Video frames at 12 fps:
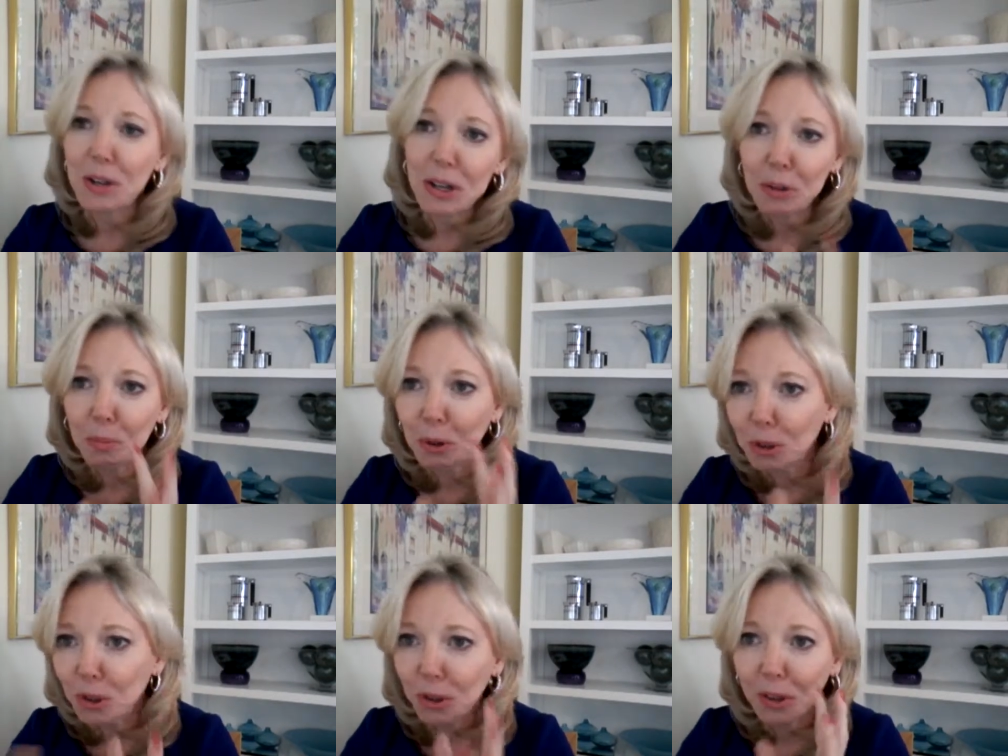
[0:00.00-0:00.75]

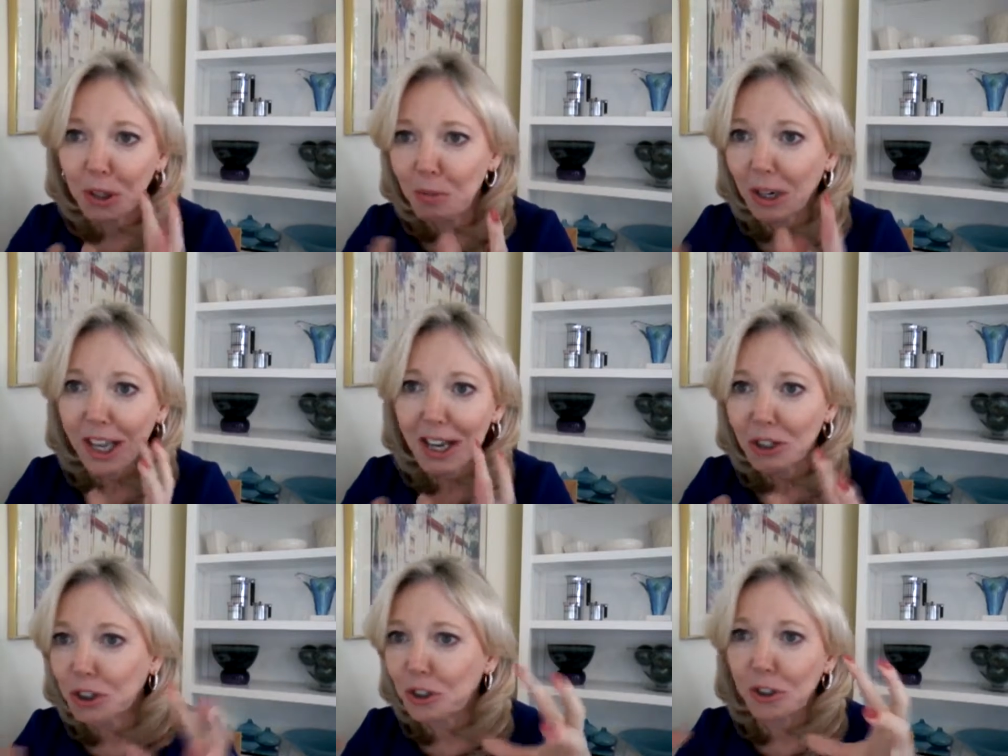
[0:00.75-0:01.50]
interpersonal
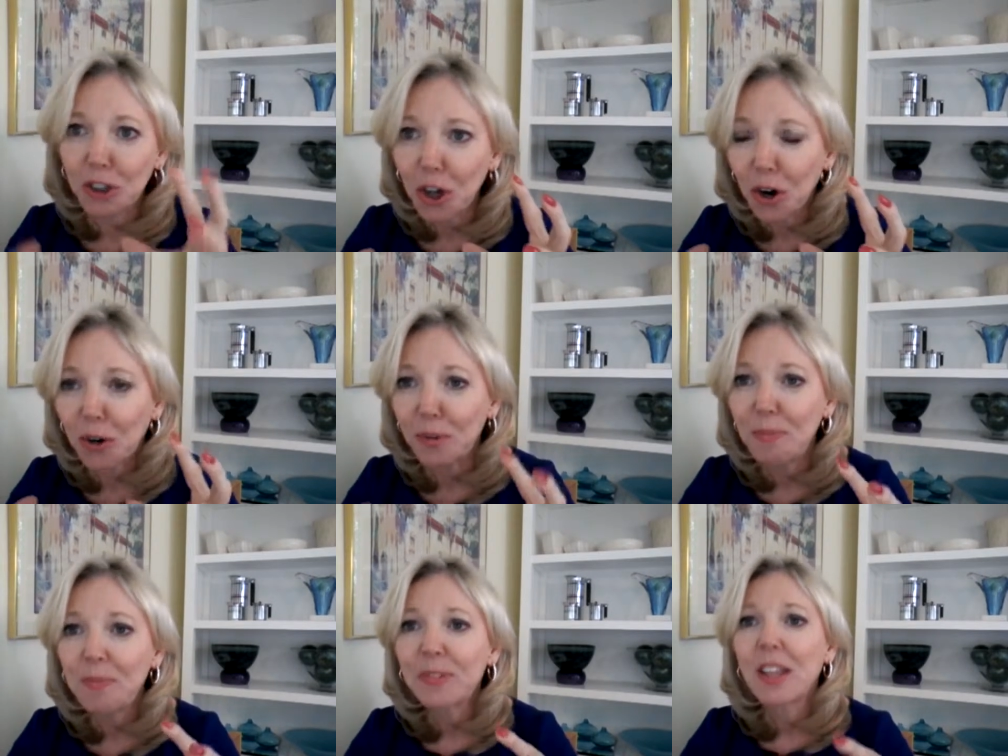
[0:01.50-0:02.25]
communication
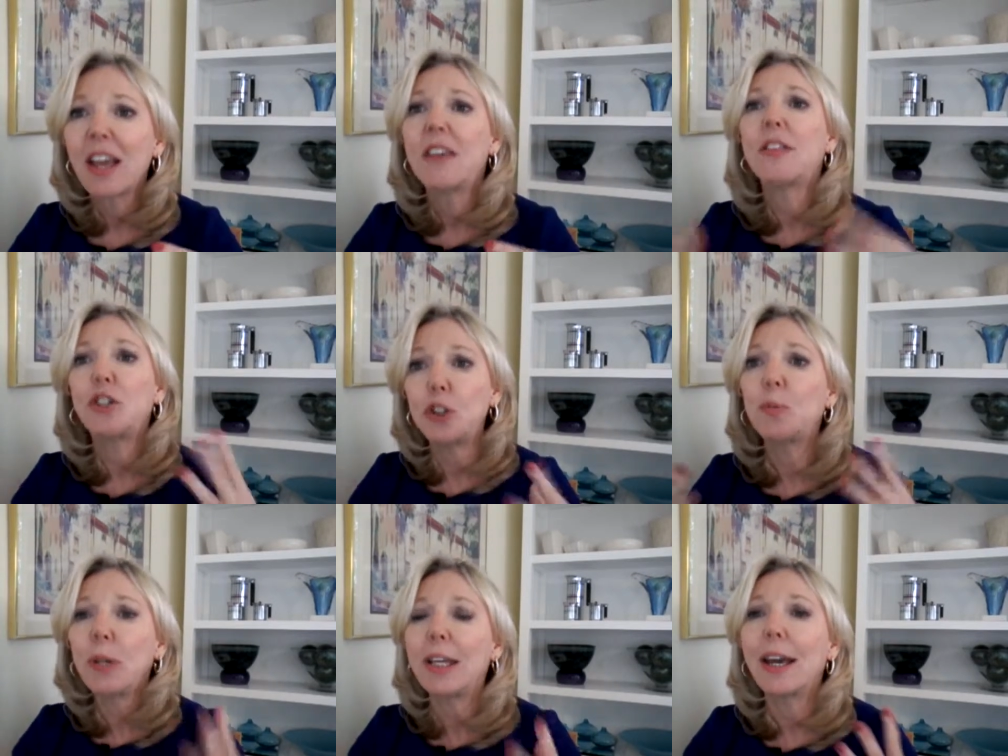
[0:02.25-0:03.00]
zone that
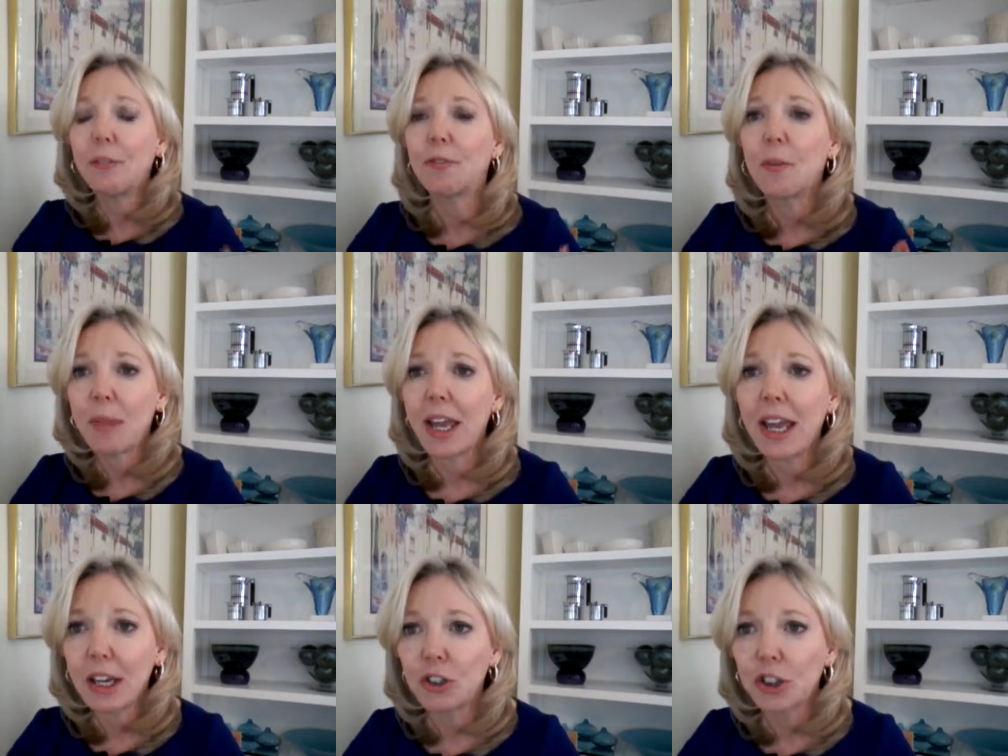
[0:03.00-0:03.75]
you would get from the
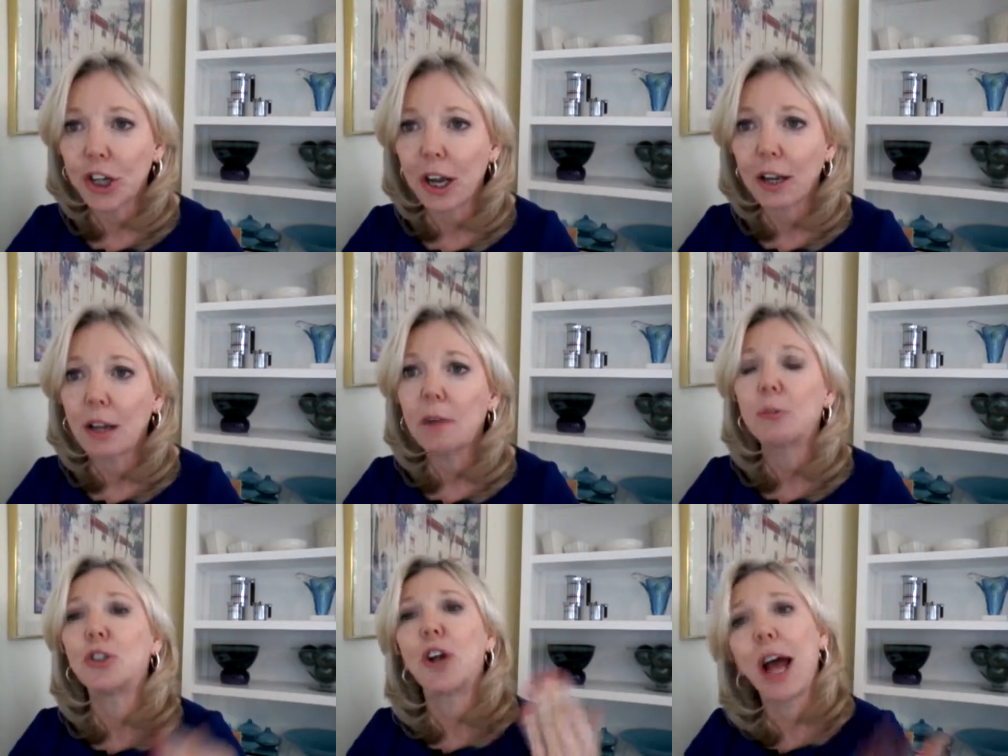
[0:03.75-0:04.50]
handshake,
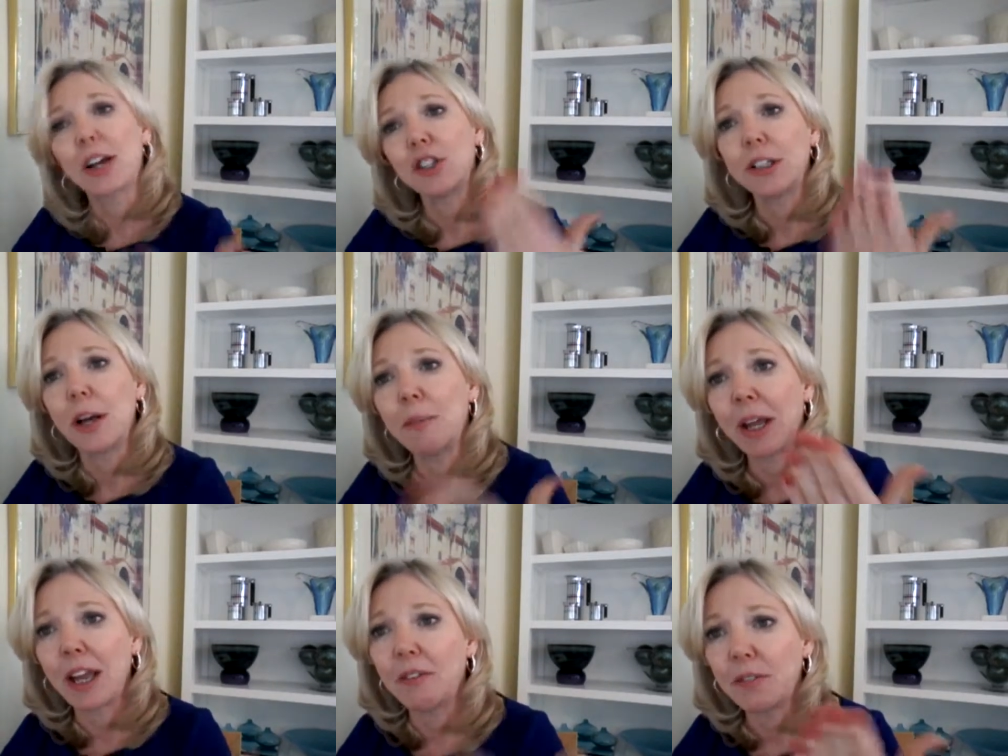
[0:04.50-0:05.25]
but you're actually not
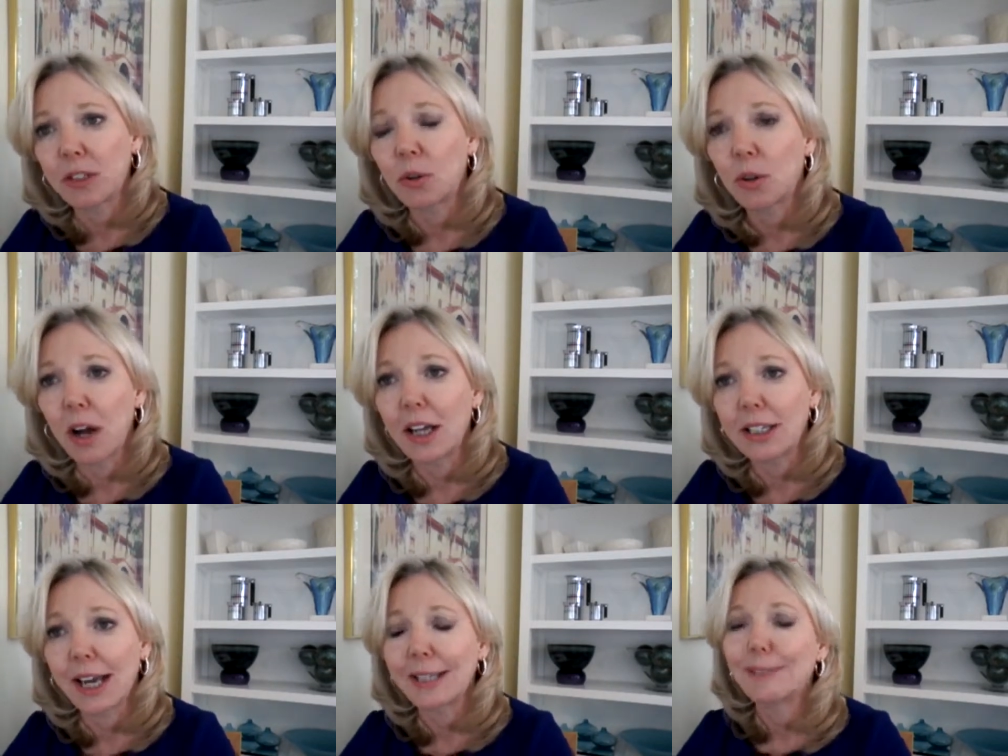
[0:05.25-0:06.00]
making physical
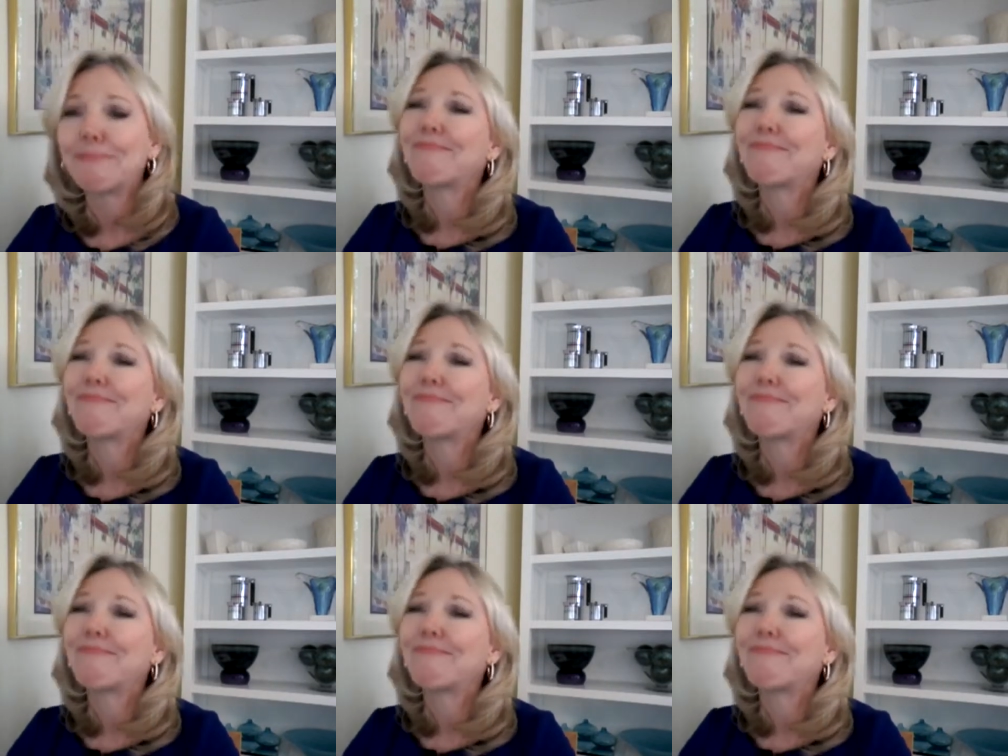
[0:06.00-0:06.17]
contact.